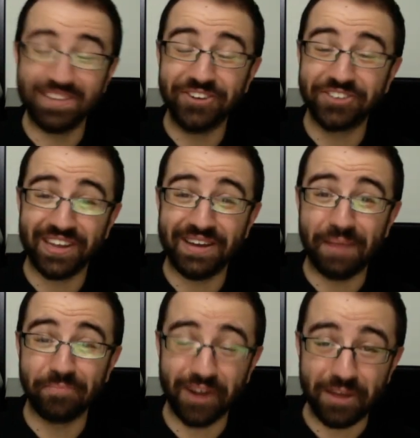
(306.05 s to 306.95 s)
Usually
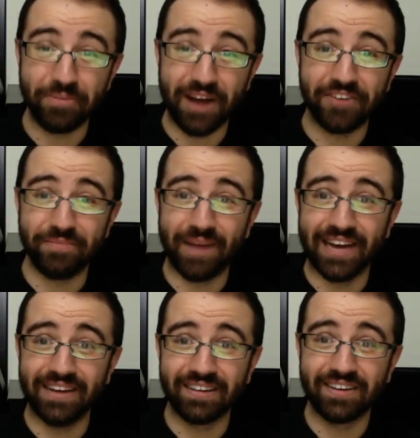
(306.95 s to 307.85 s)
I'm pretty proud of
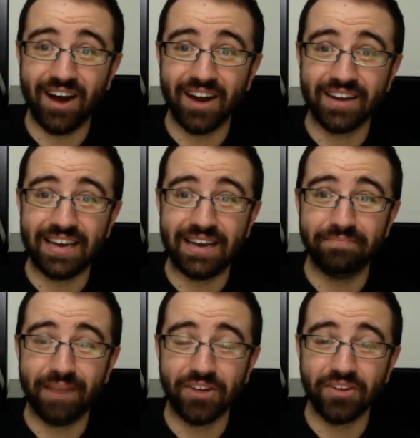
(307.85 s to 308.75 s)
my Cockney
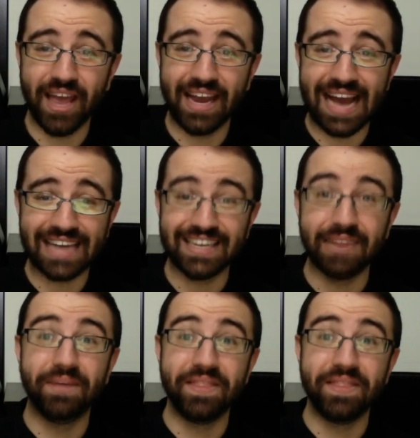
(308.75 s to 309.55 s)
Michael Caine accent,